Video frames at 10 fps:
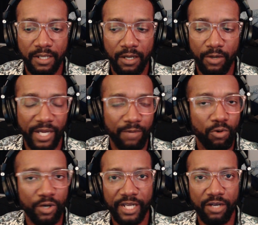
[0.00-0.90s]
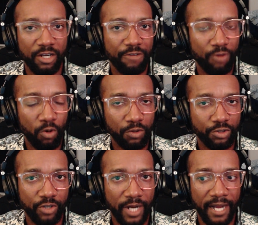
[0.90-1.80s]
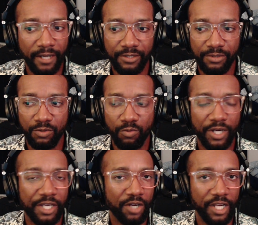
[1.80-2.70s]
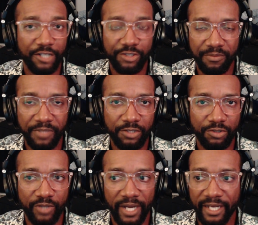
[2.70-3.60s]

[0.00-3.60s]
okay, working on a vocal track to working on an instrumental track.